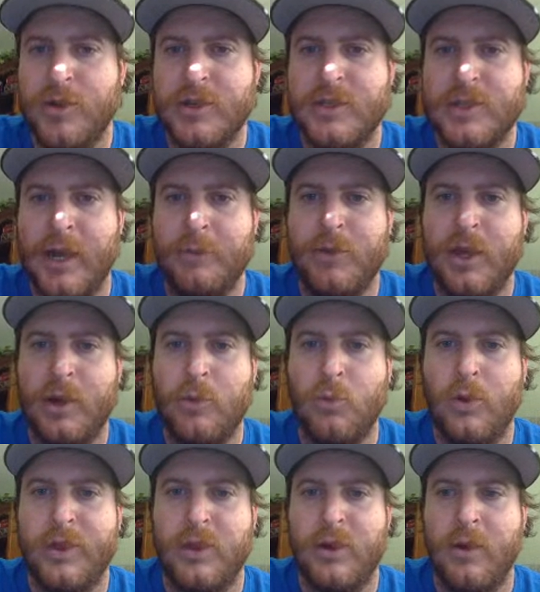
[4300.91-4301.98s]
the same thing
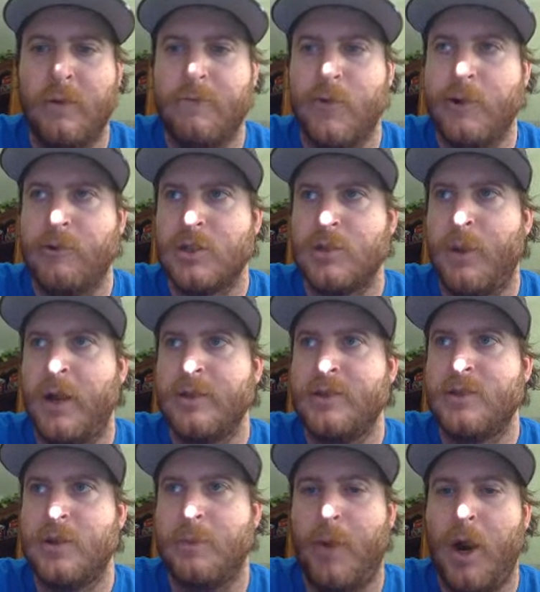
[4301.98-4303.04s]
with the free response
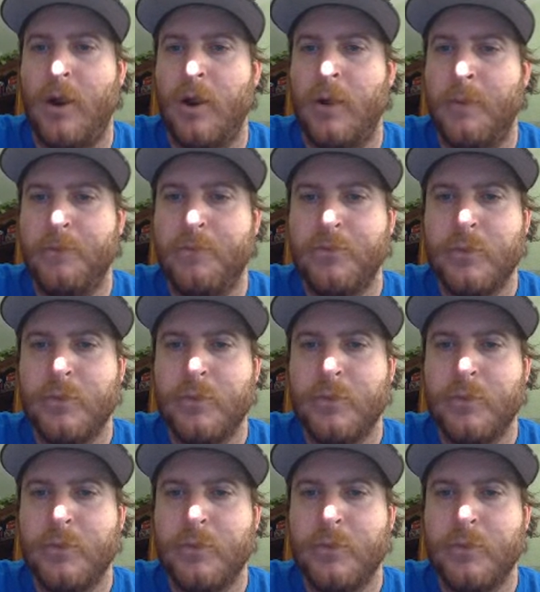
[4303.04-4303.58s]
tomorrow.